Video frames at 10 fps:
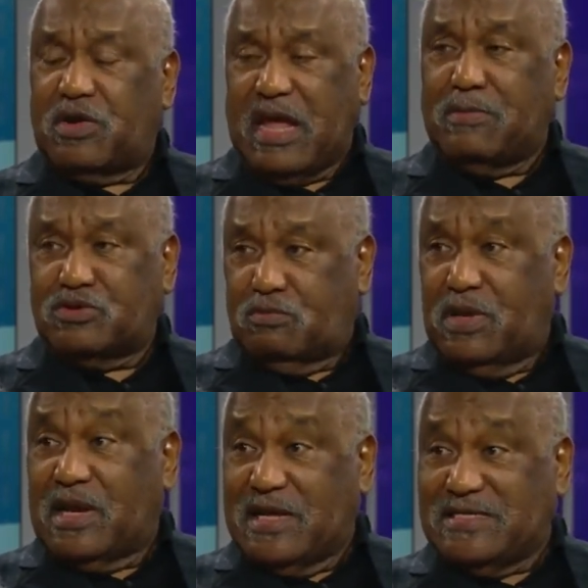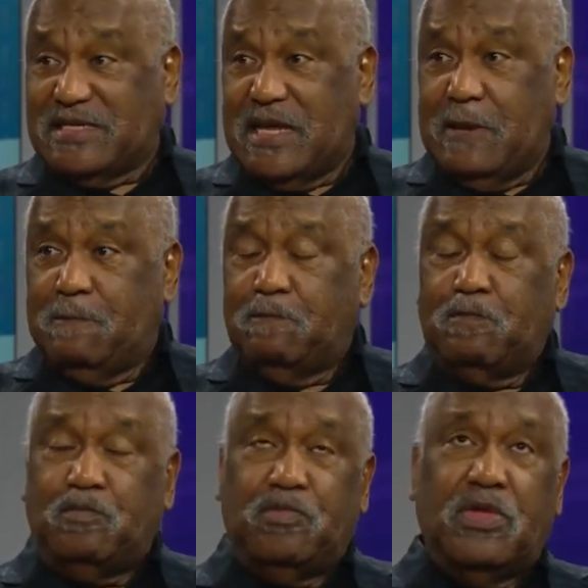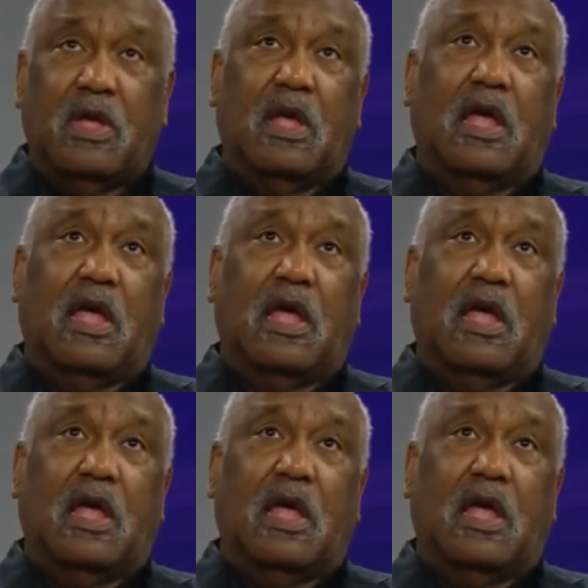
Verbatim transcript: on Campus, or BLAC. Mm -hmm.